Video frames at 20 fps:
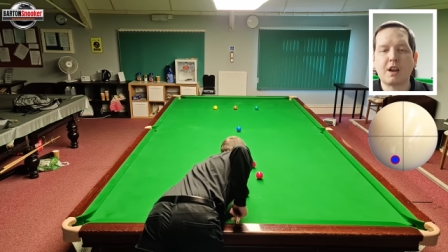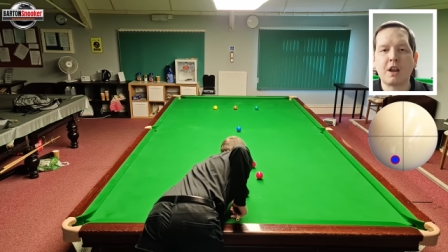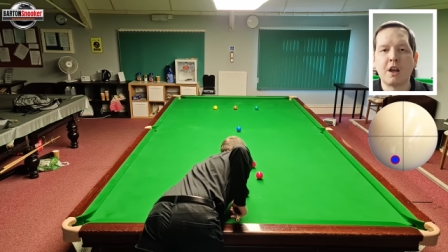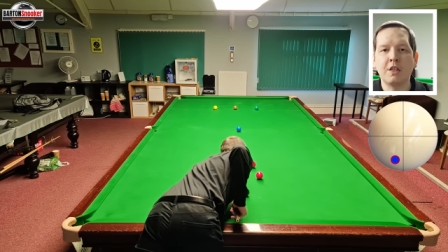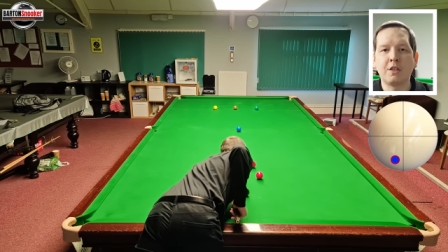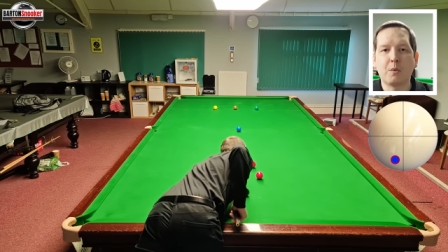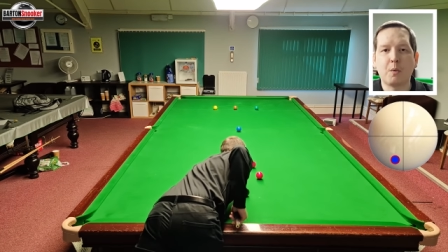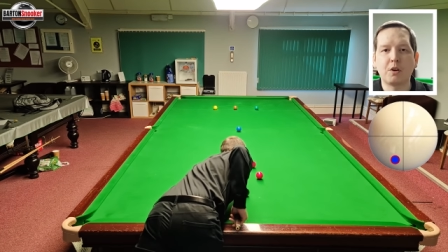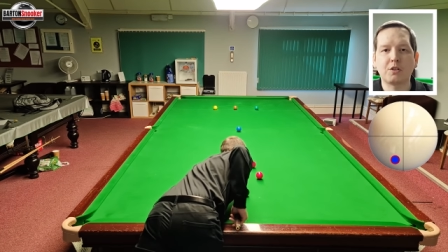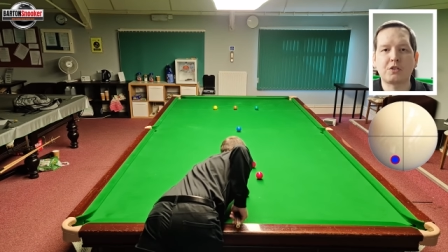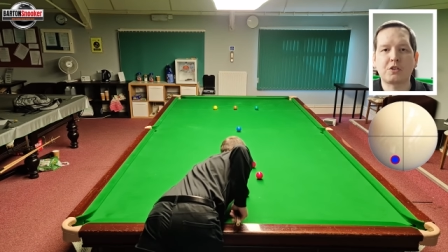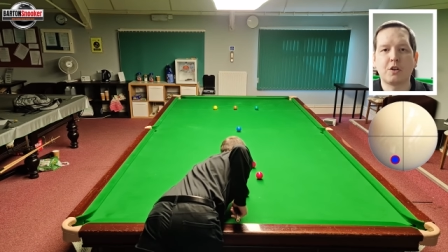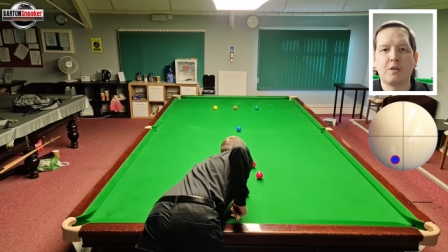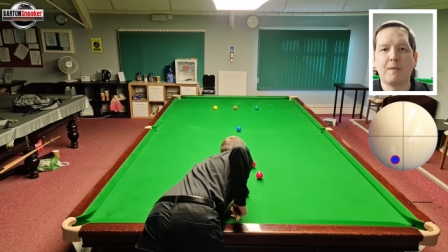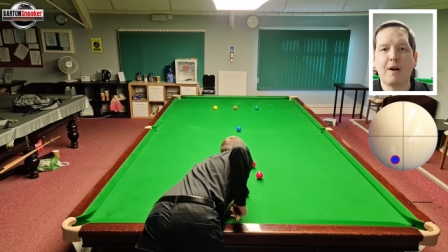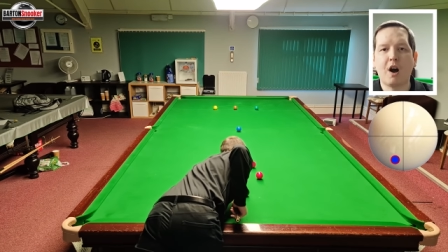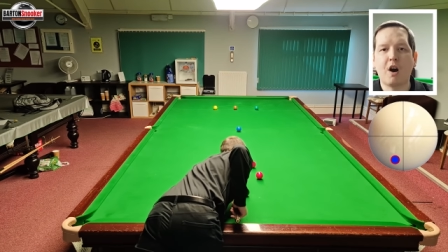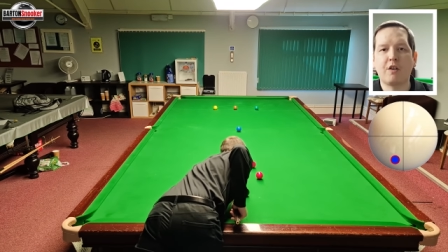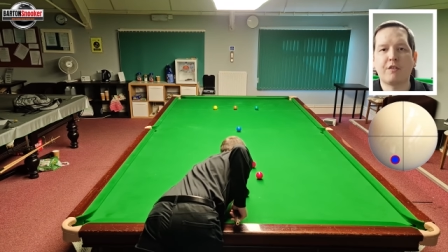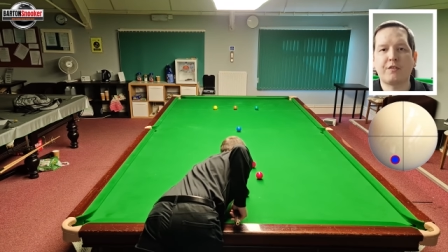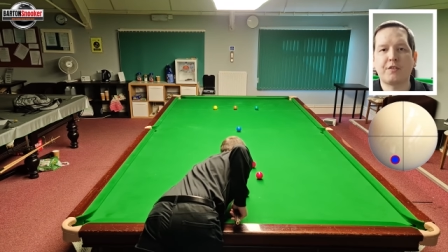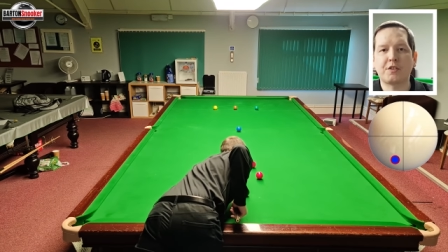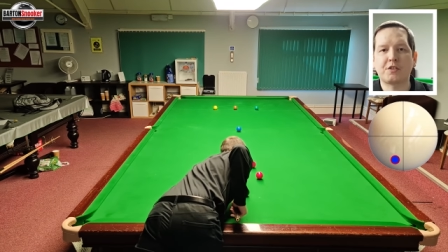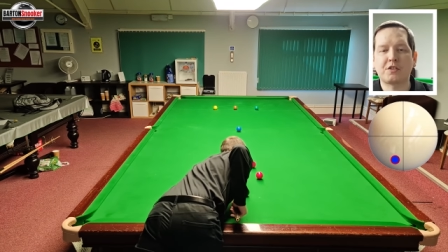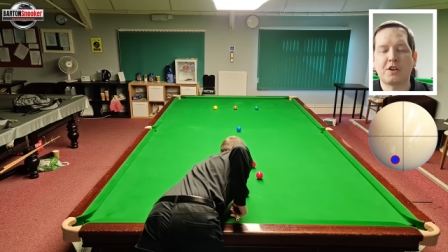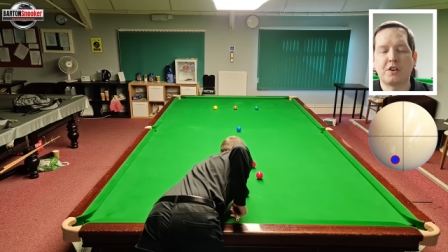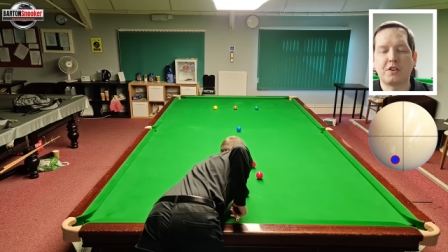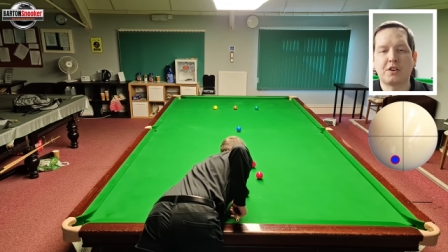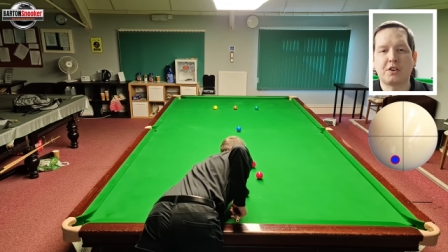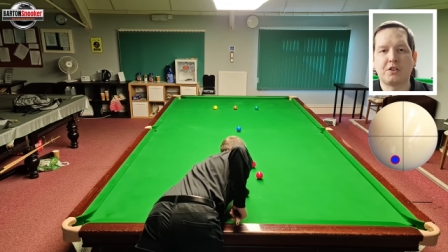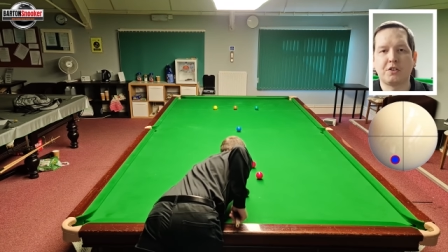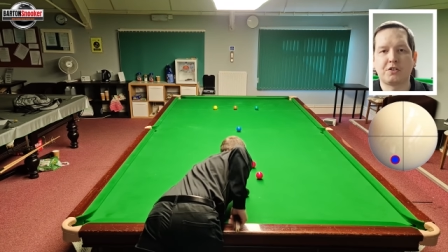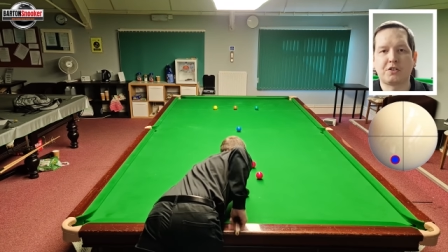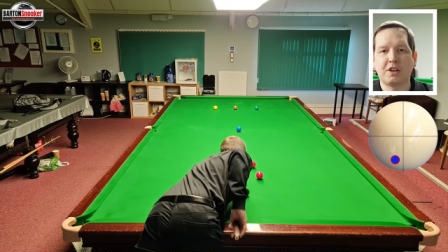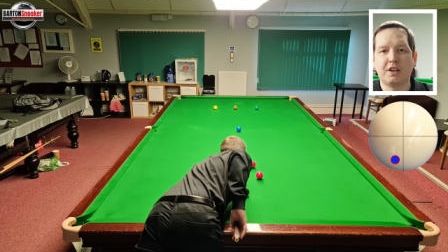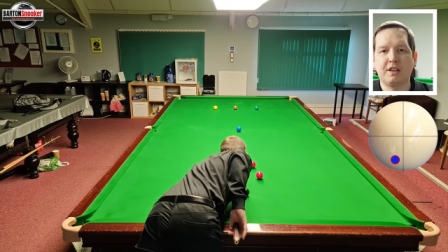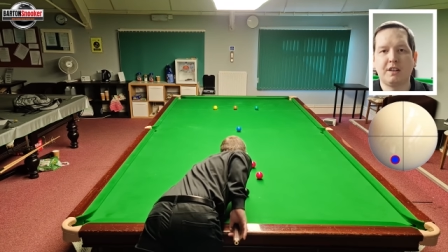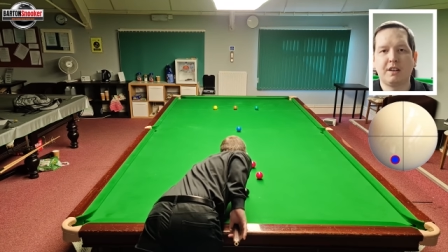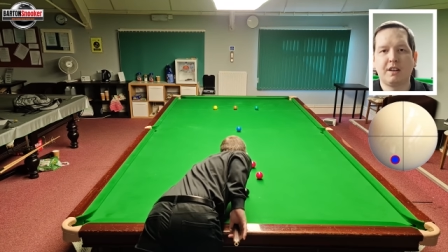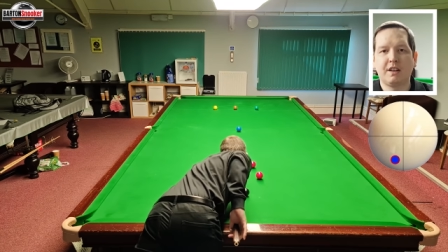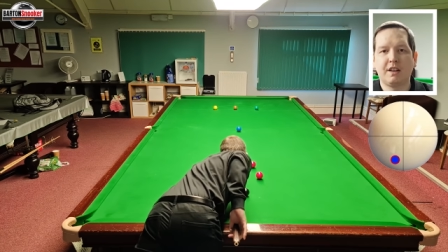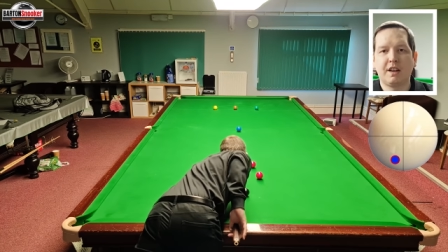and the white's come off the side cushion.